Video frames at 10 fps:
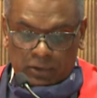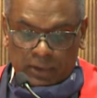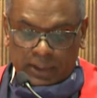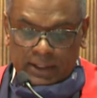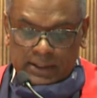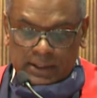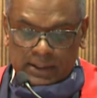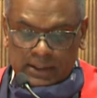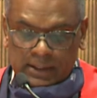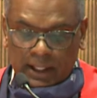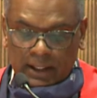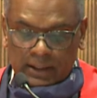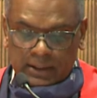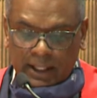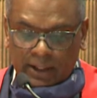For a thesis
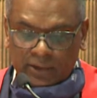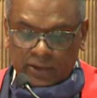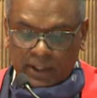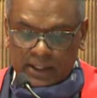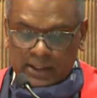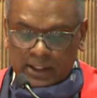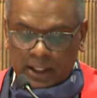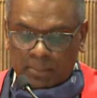titled, Characterizing the